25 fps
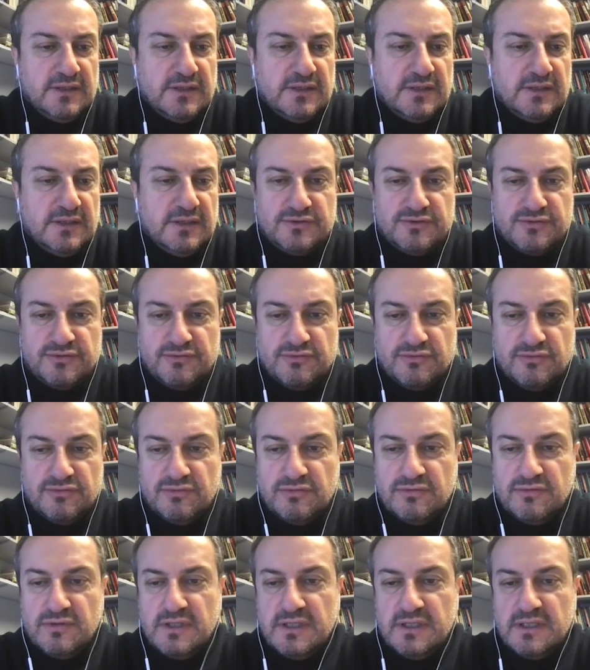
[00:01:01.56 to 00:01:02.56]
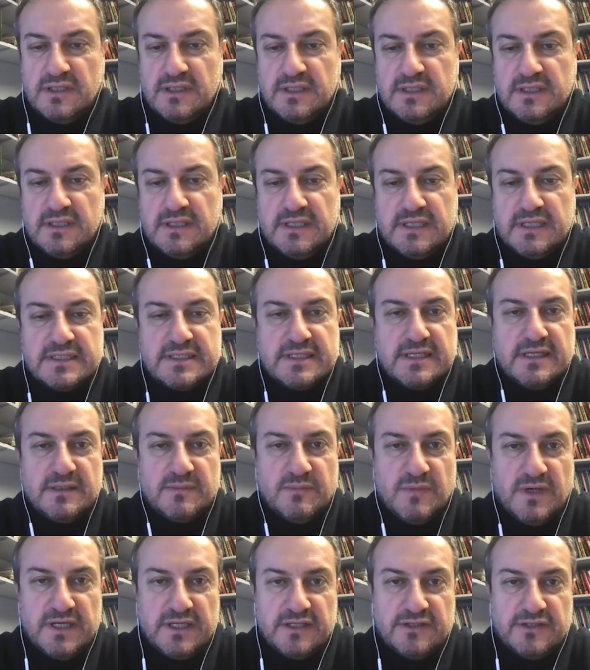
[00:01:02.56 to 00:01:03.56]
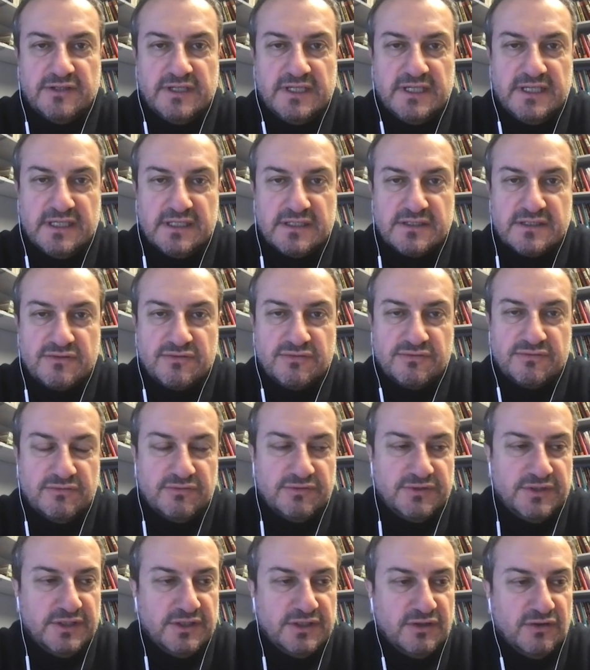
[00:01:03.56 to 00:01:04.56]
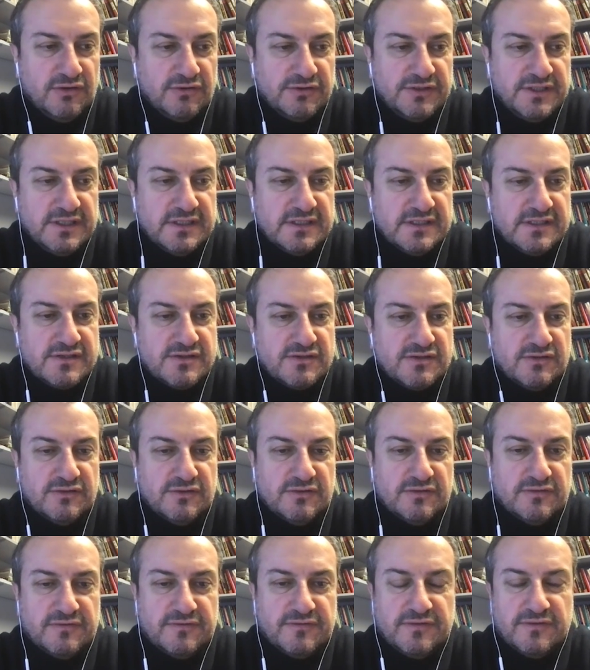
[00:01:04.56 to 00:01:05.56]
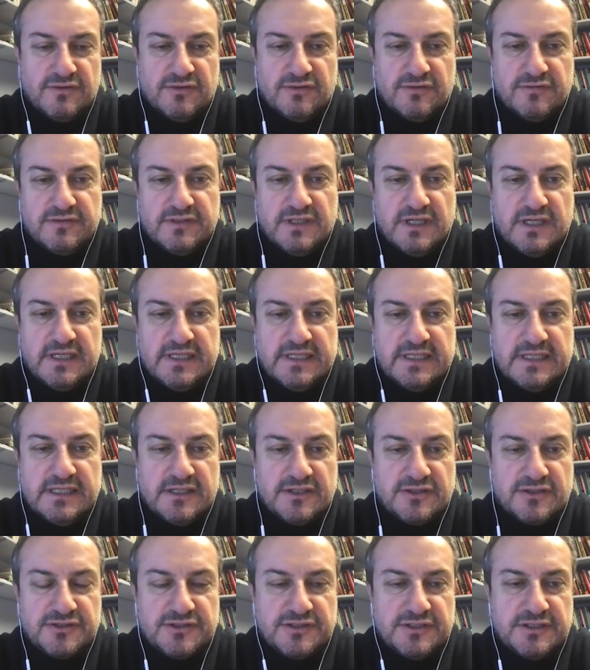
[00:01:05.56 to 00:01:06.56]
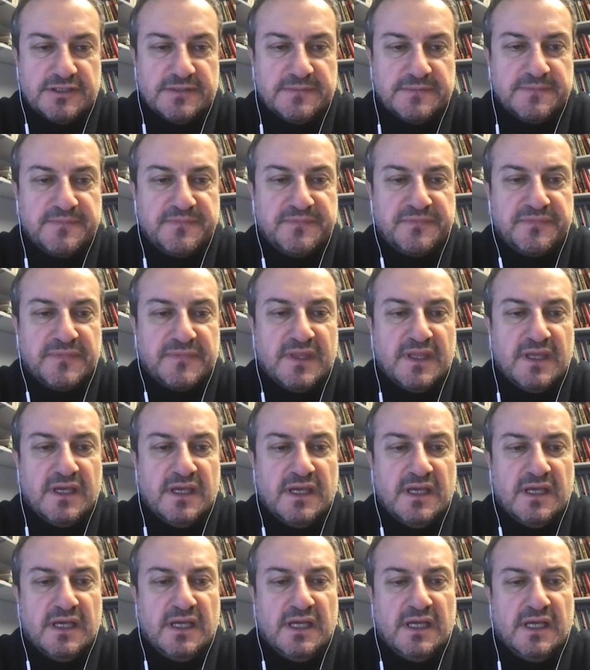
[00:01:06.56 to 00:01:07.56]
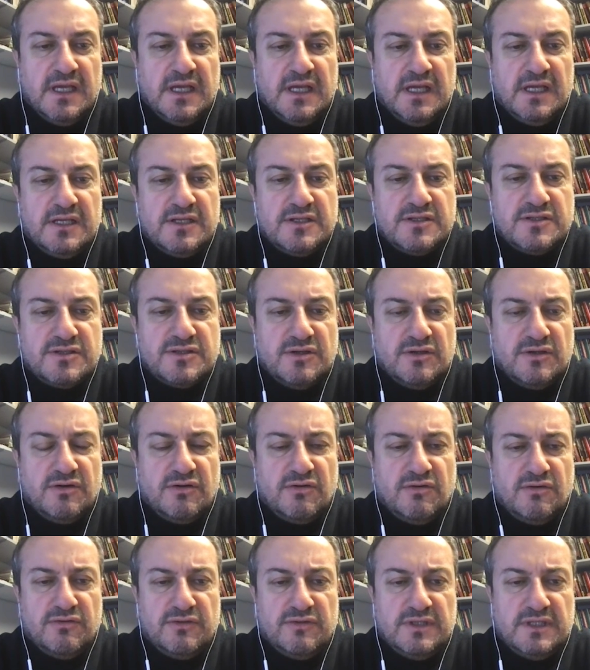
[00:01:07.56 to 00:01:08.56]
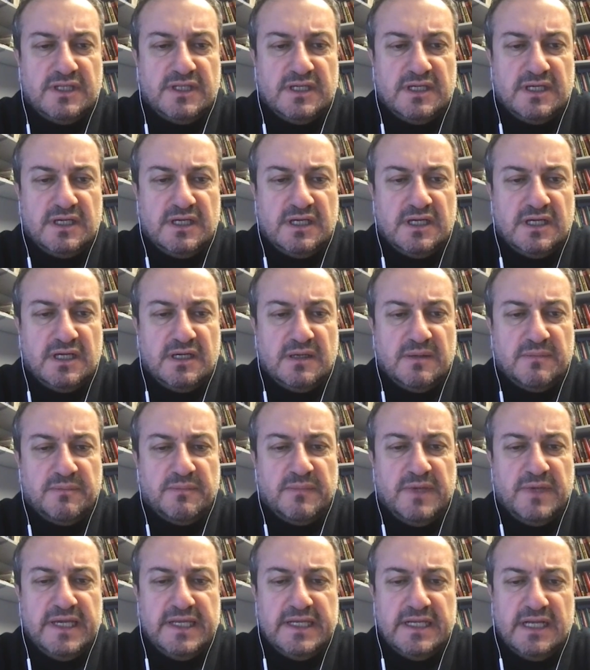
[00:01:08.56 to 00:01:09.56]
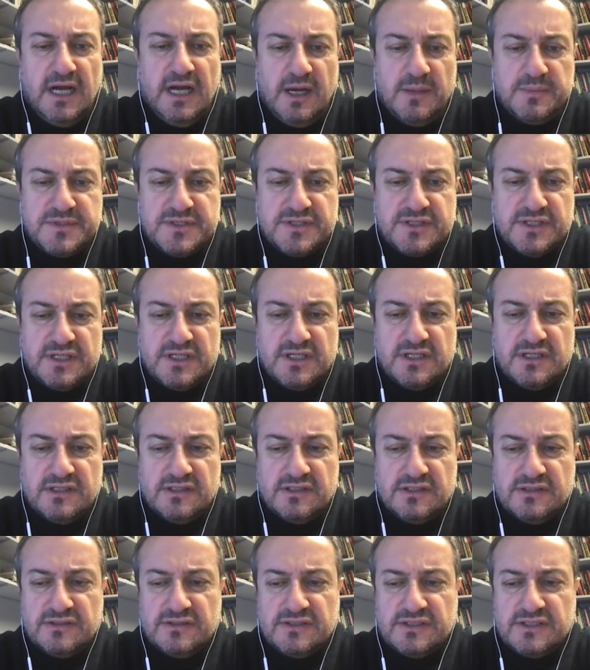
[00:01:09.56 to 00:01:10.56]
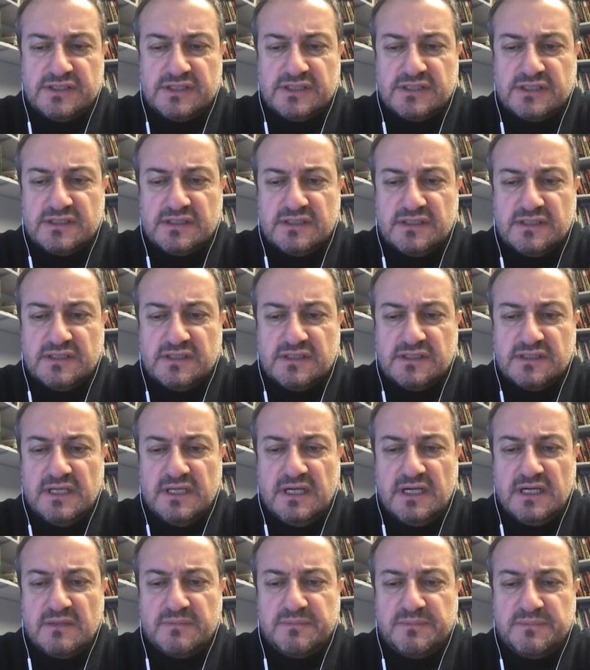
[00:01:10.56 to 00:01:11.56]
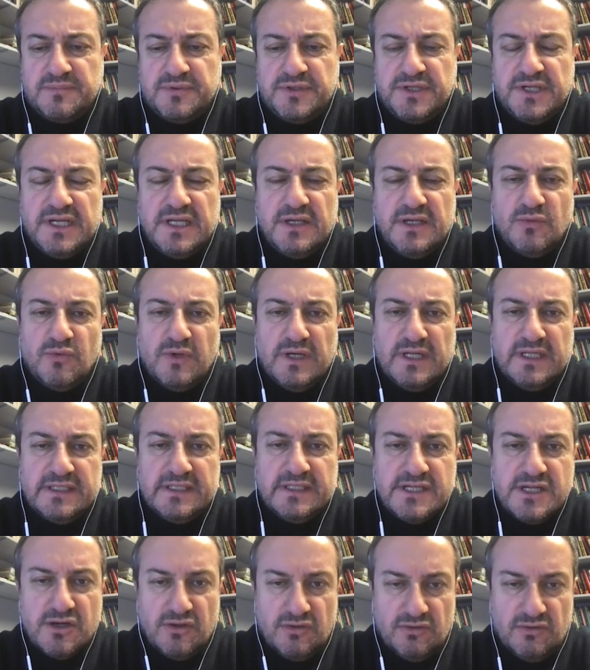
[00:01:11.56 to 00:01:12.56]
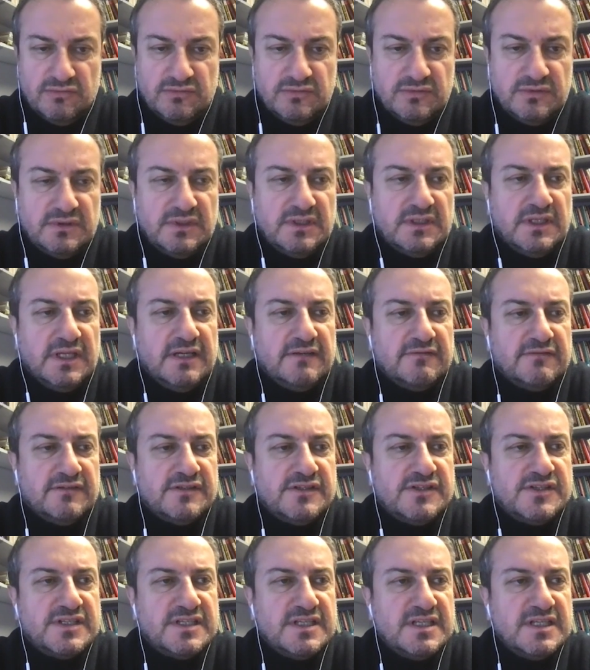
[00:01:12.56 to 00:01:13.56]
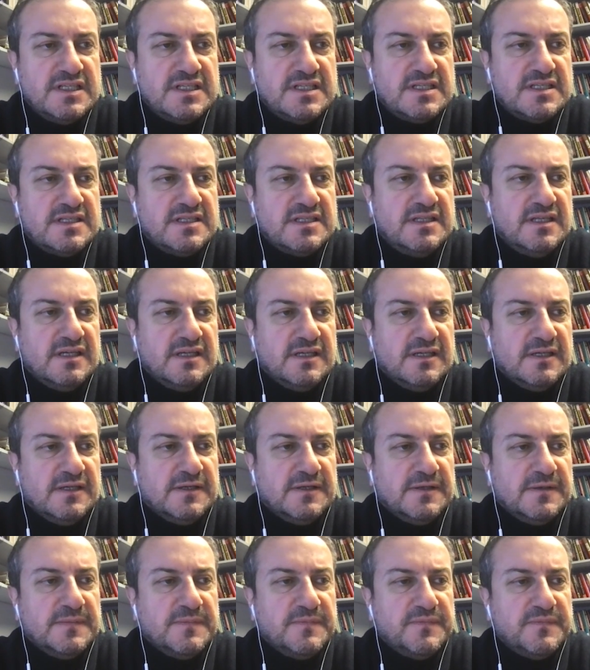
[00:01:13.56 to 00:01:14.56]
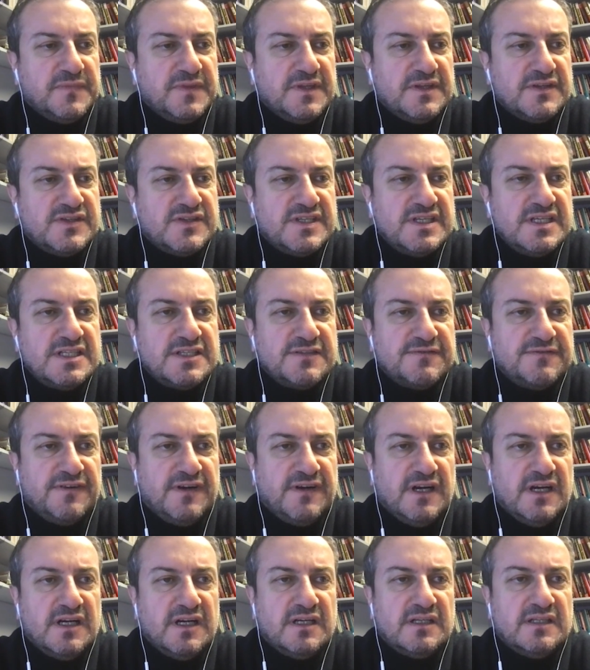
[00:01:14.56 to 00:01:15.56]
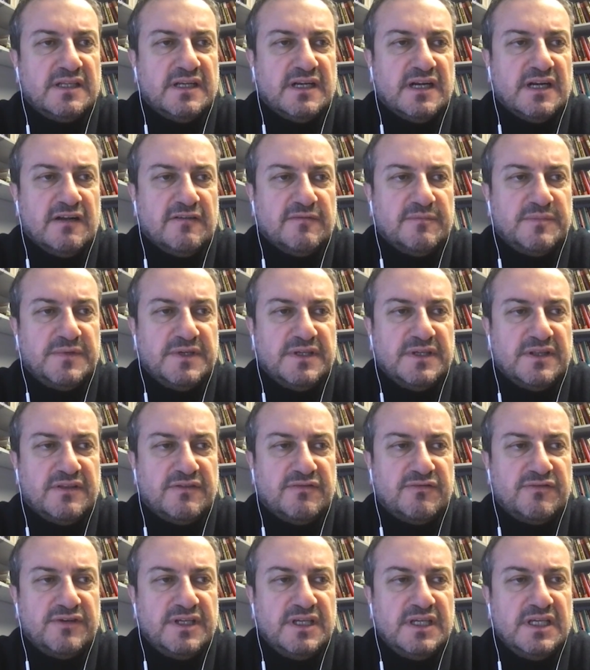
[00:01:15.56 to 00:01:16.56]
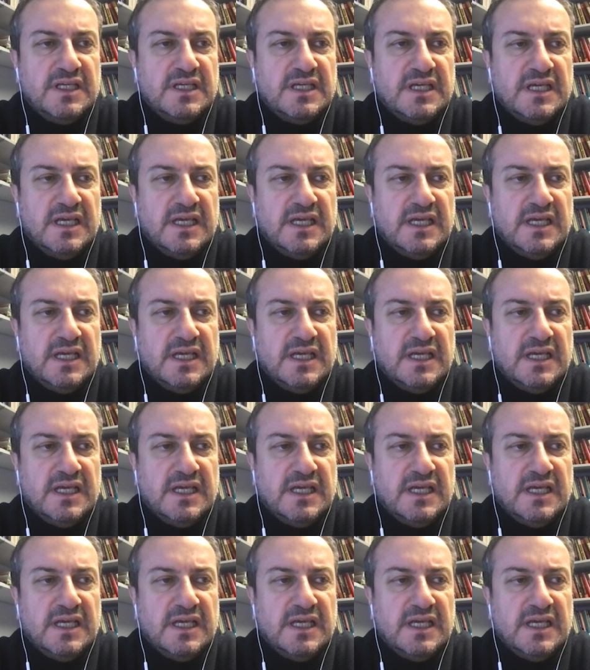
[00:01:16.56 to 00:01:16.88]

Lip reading: want to extend my greetings to the audience of Daha Yaxşı. So the main obstacles, they are pretty well known. Ever since the ceasefire, there have been three